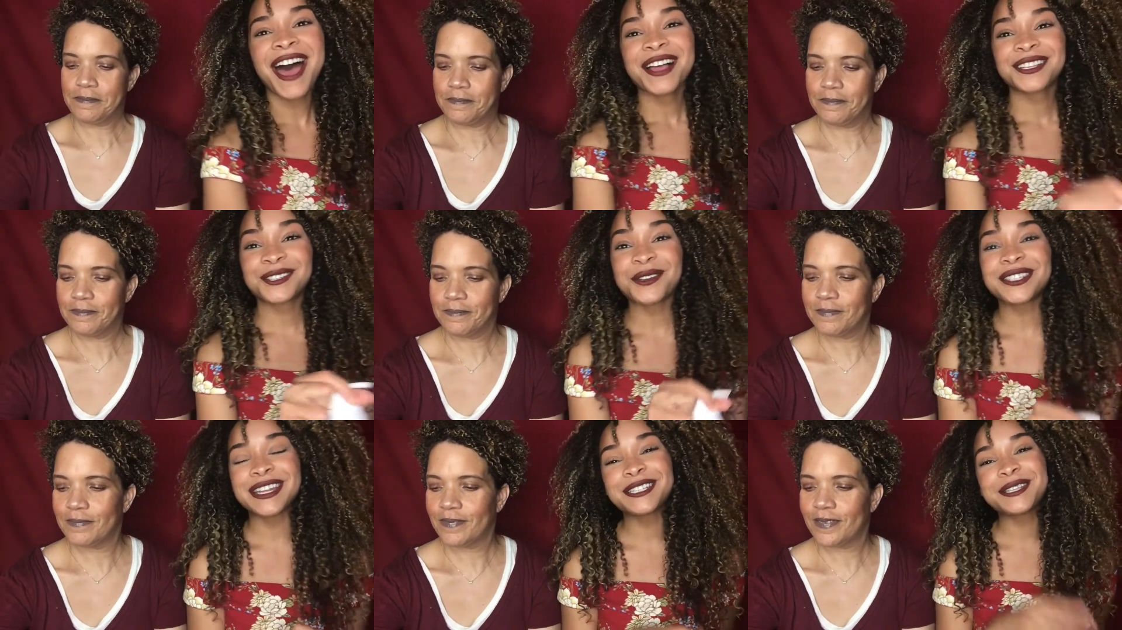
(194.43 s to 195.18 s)
Speaker 1: So
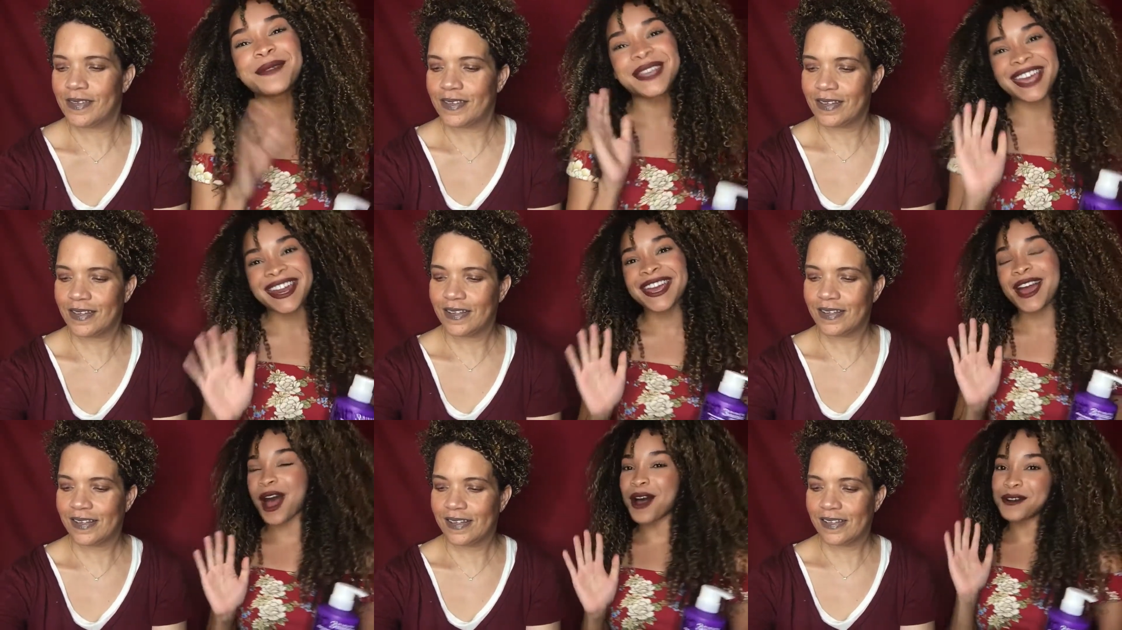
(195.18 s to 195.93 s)
since the beginning
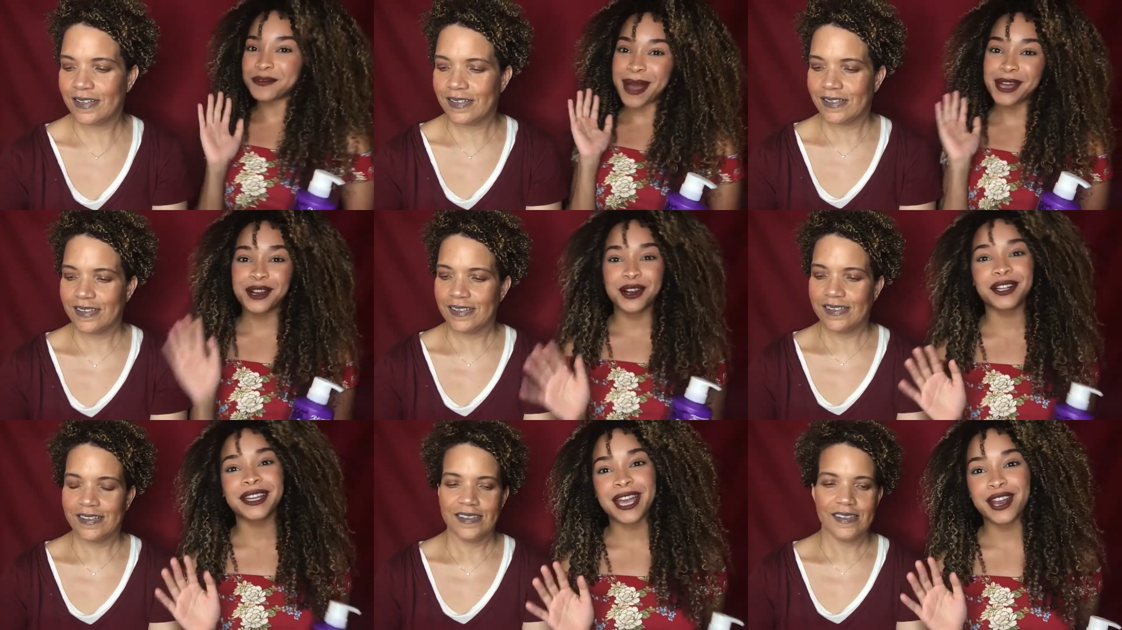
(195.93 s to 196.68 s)
of my
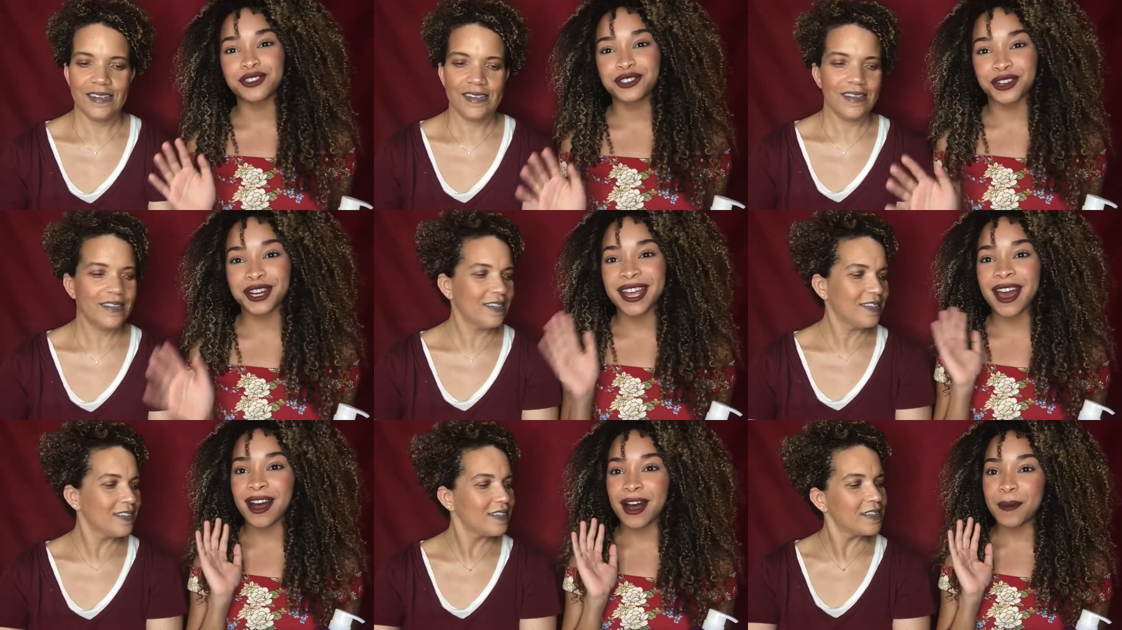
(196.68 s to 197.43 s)
curly hair journey,
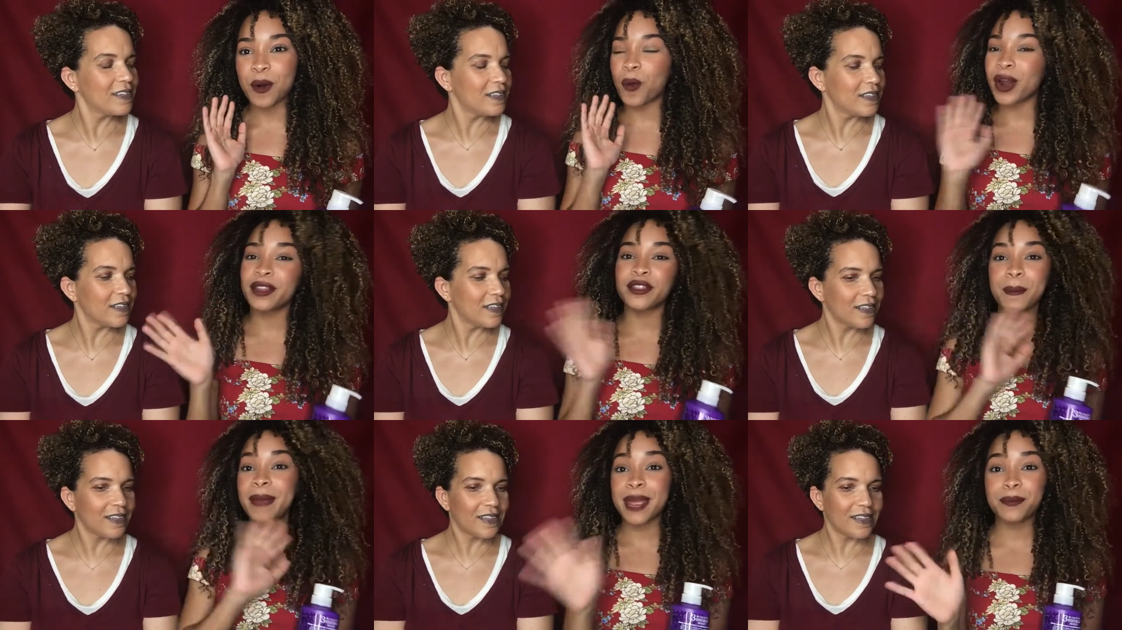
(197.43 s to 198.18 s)
um, one of the
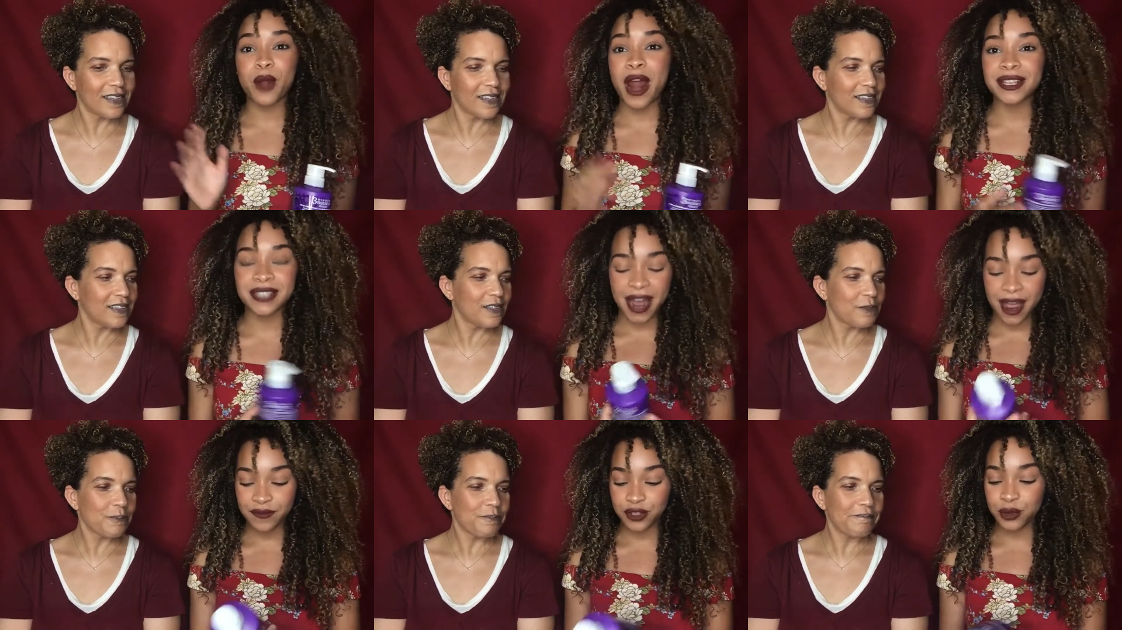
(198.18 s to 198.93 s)
main products that I
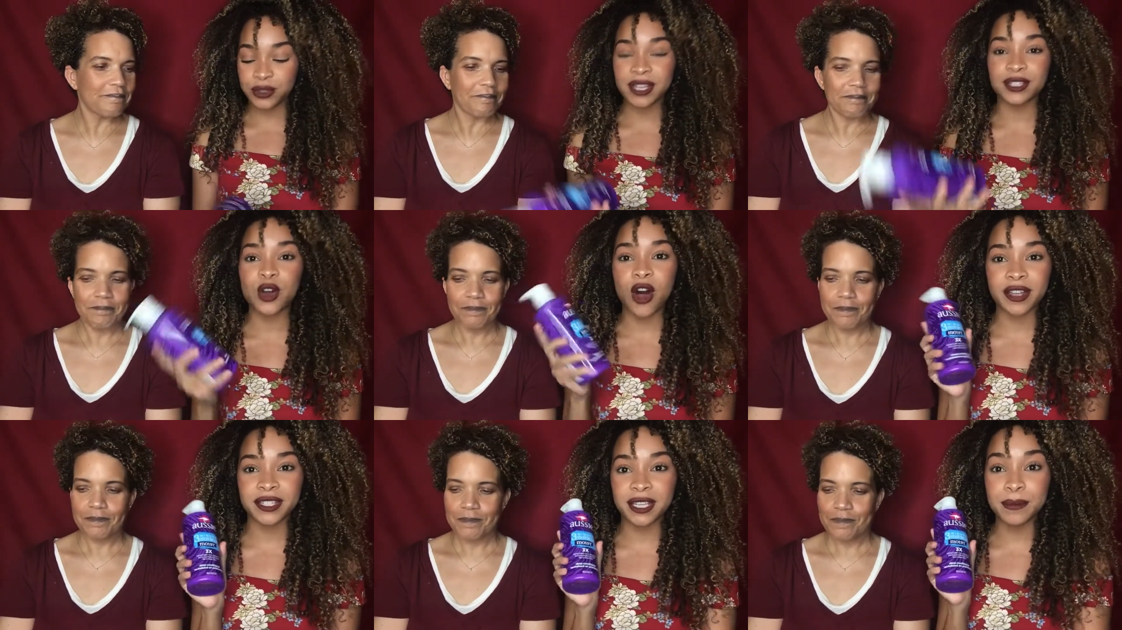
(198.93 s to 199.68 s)
have used is
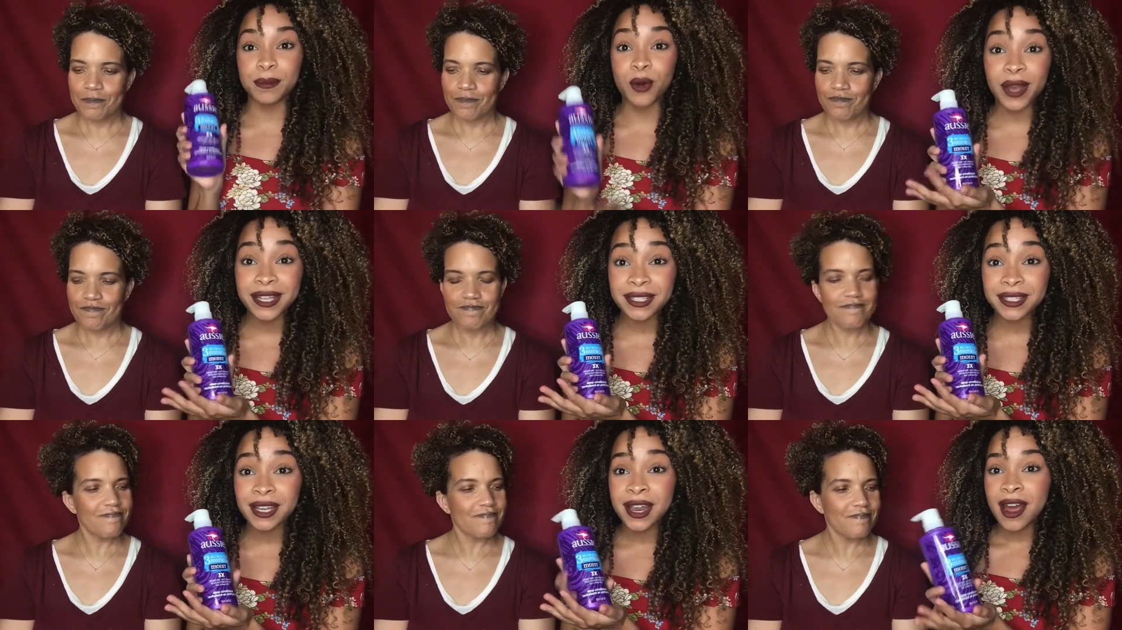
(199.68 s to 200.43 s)
Aussie
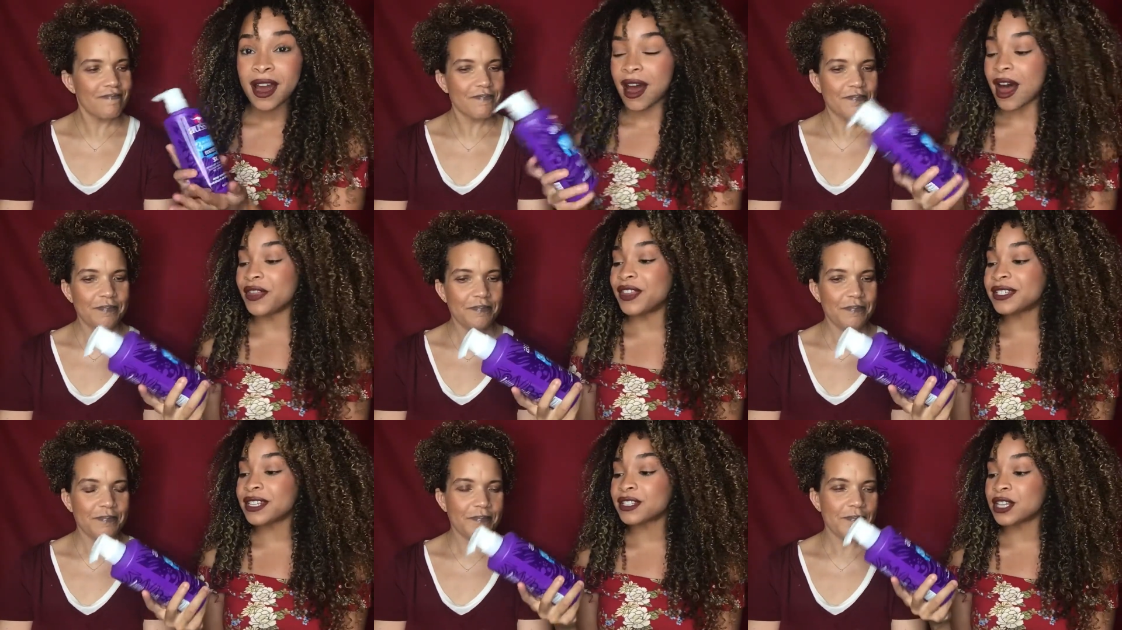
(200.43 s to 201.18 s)
Moist. Uh,
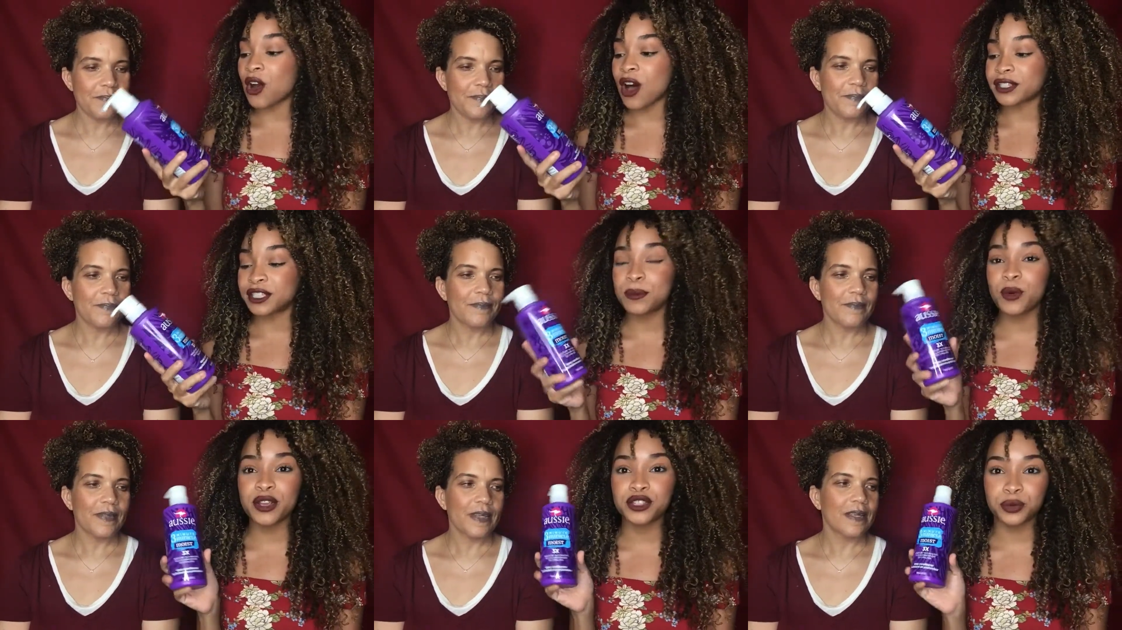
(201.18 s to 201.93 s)
this is the Aussie
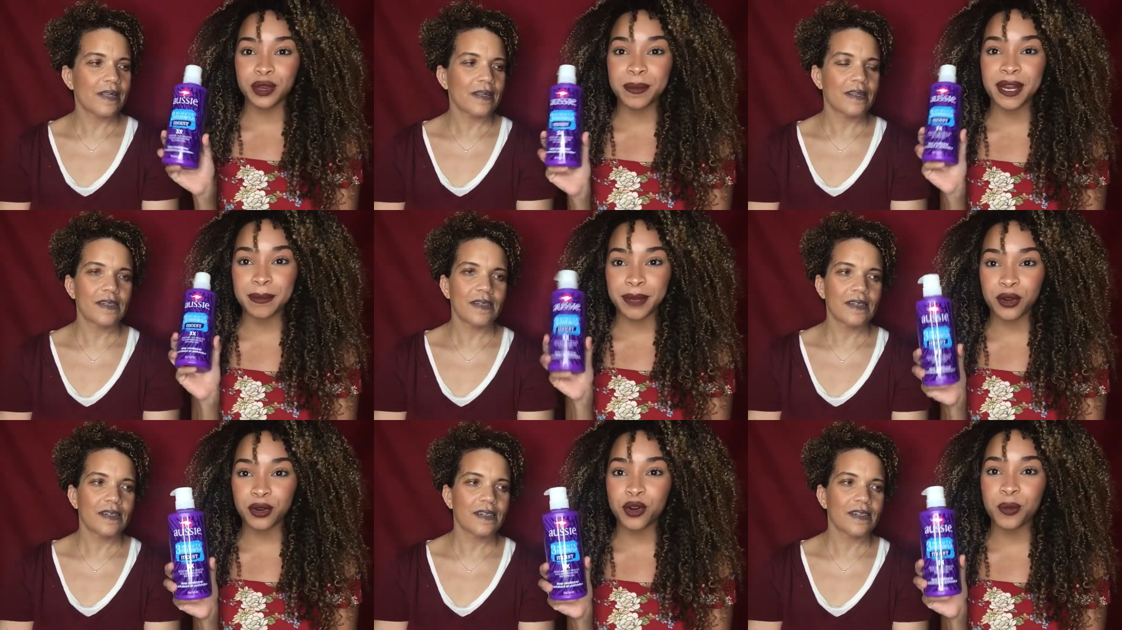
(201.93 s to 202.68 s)
Moist 3 Minute Miracle,